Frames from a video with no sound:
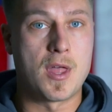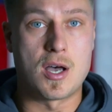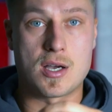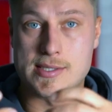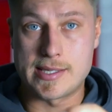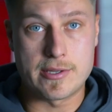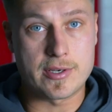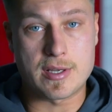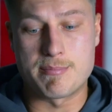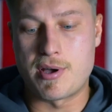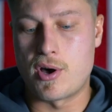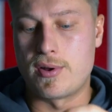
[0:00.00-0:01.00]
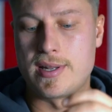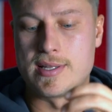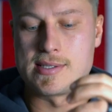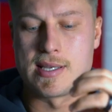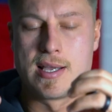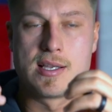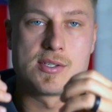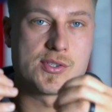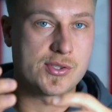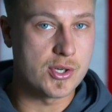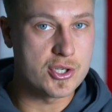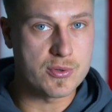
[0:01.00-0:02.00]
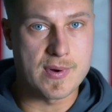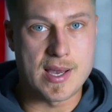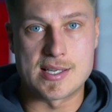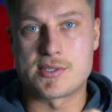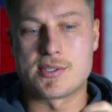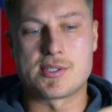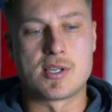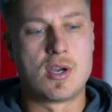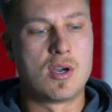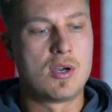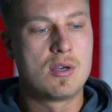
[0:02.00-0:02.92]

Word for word: auxiliary components, surge arresters